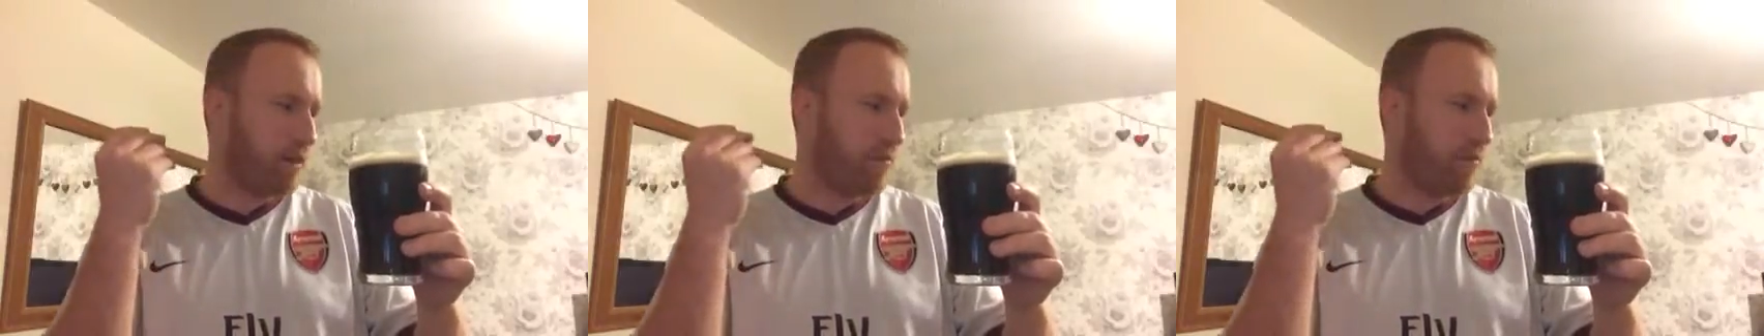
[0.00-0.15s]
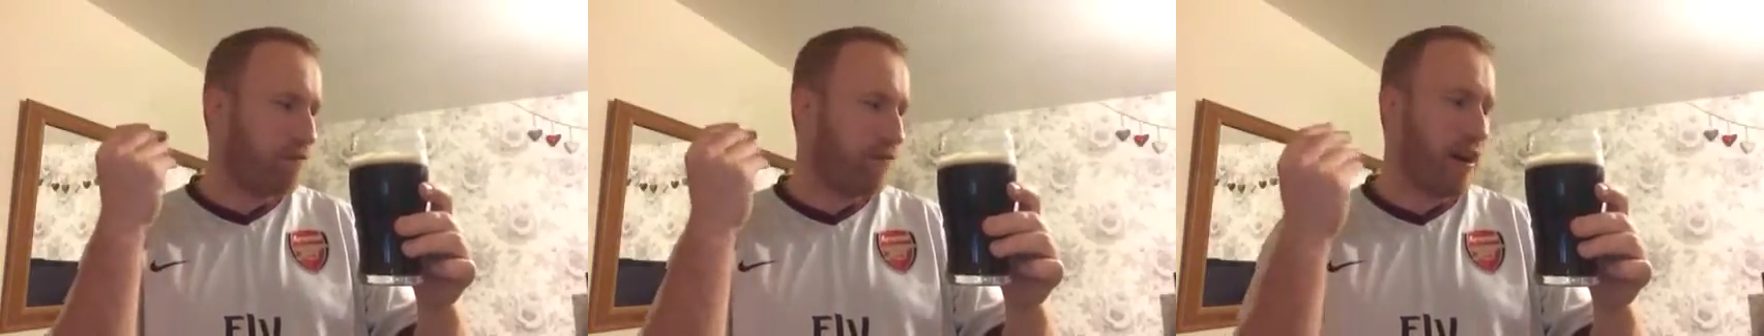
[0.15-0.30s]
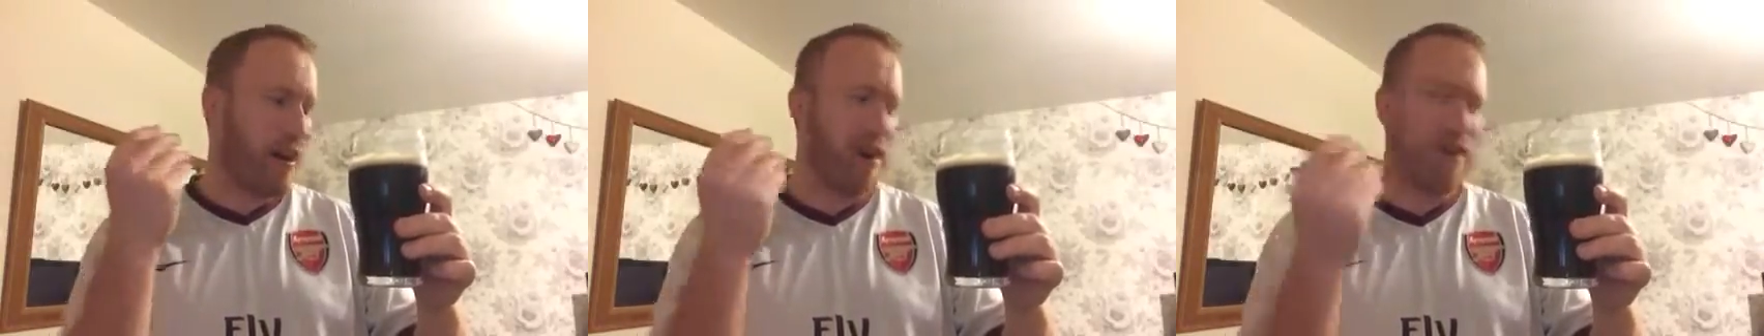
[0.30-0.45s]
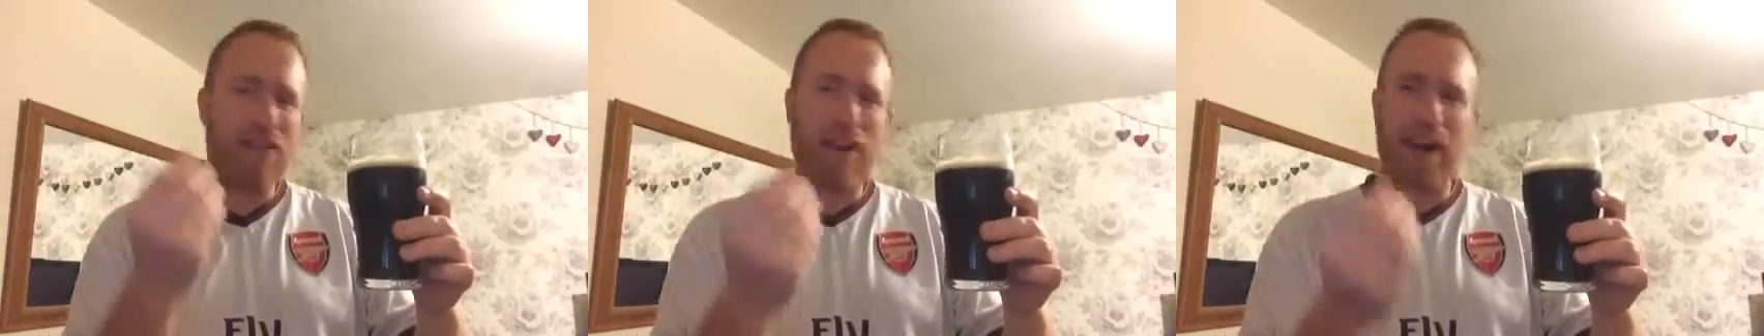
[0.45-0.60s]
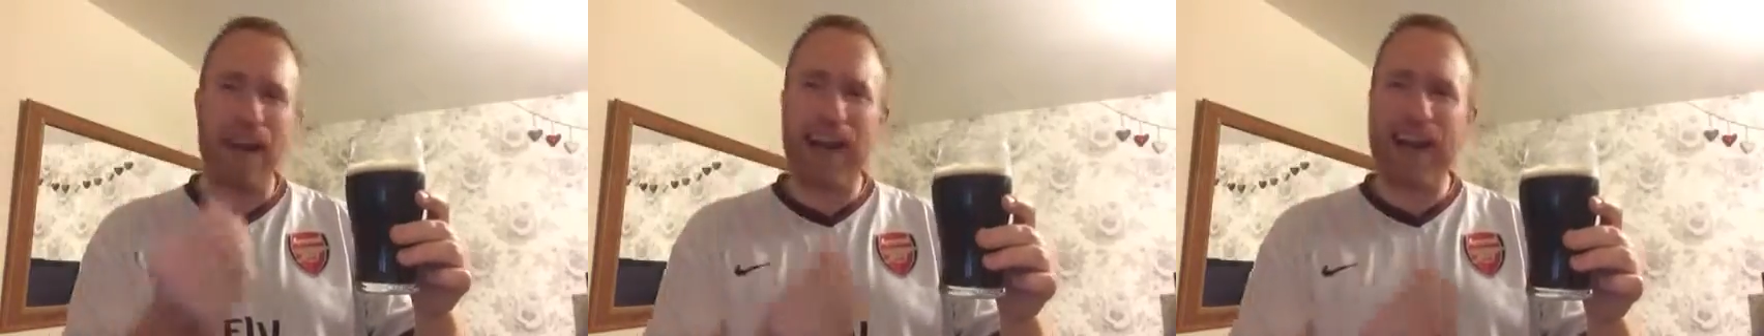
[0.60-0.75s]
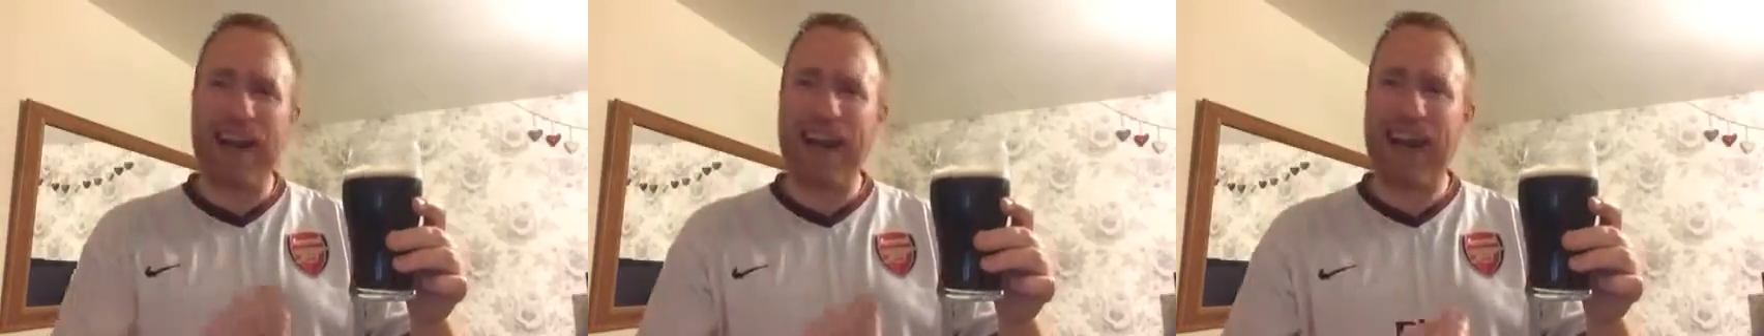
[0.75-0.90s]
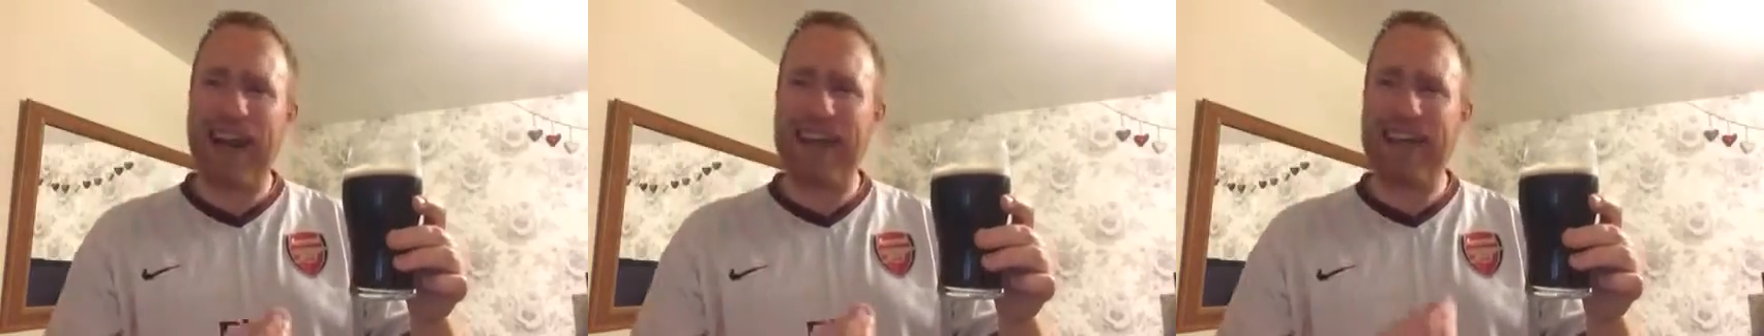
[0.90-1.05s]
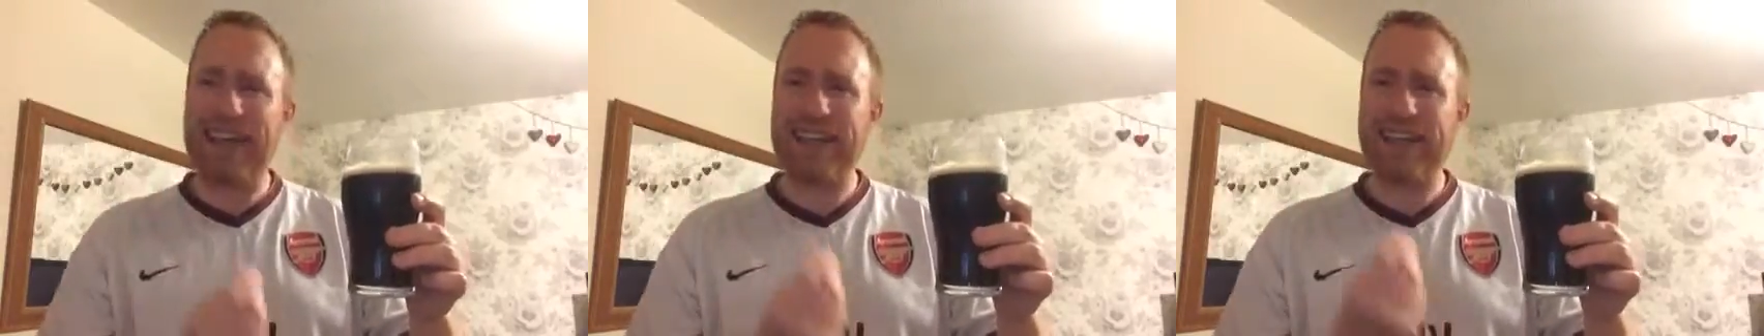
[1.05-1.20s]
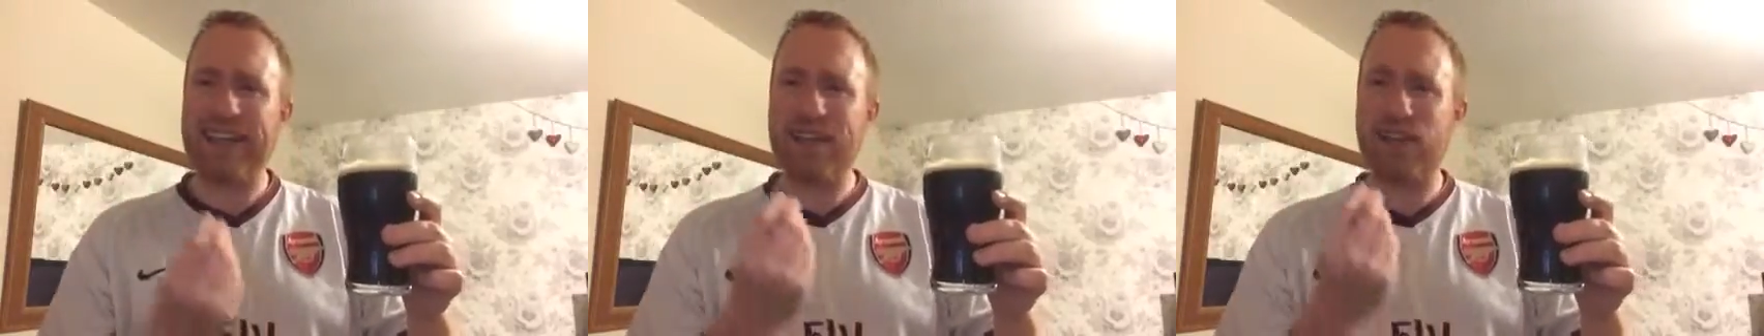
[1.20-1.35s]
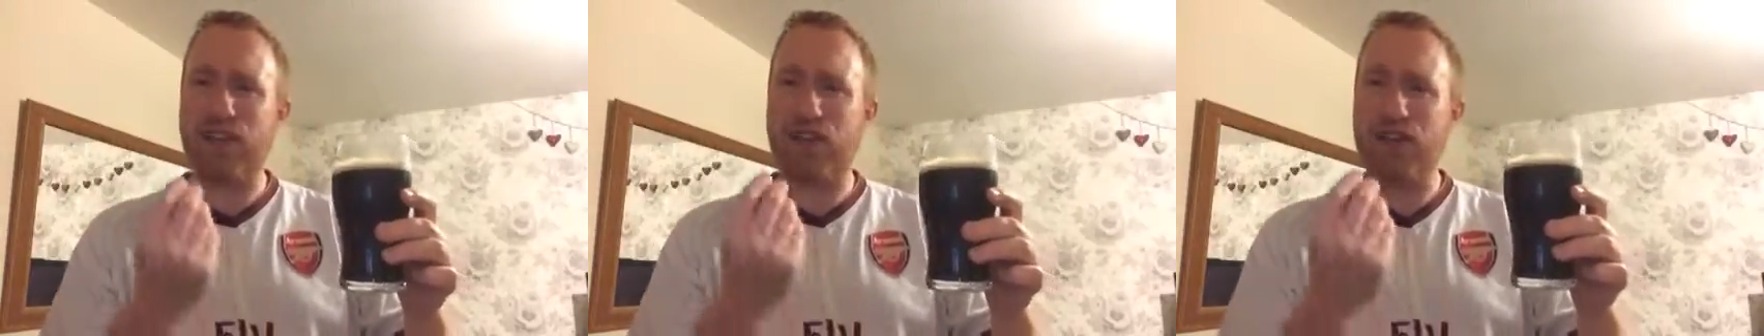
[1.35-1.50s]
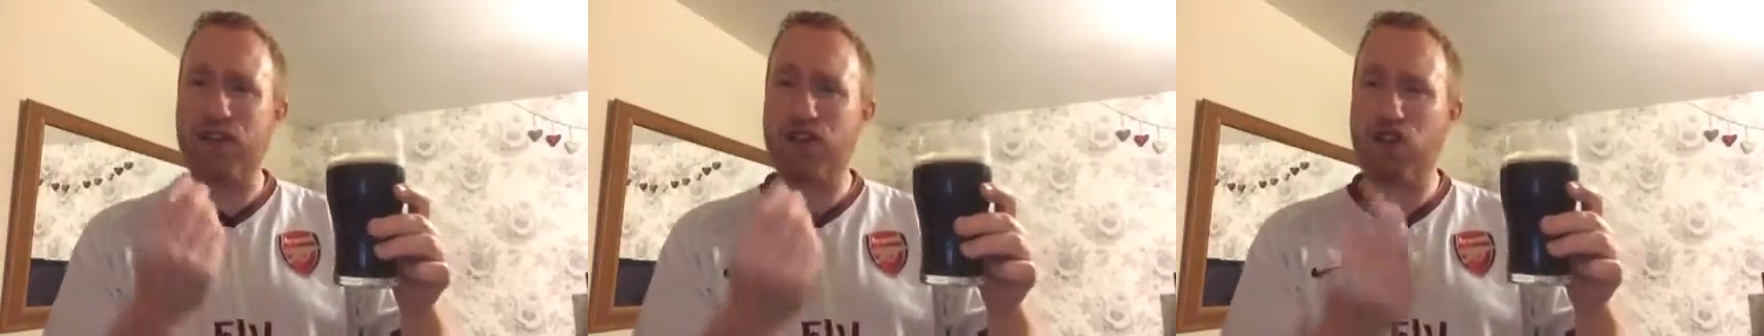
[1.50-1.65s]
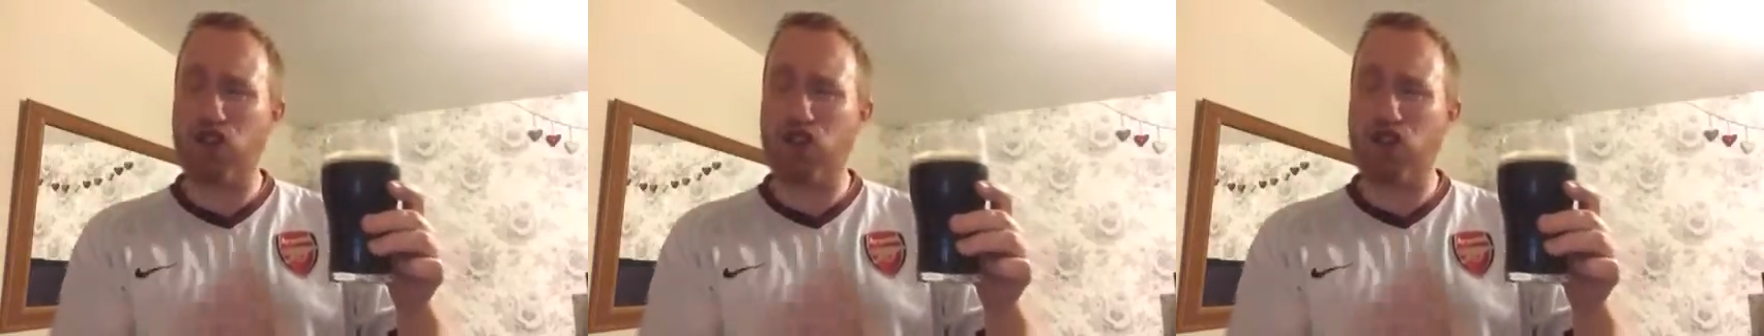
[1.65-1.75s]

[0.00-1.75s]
very, very lightness of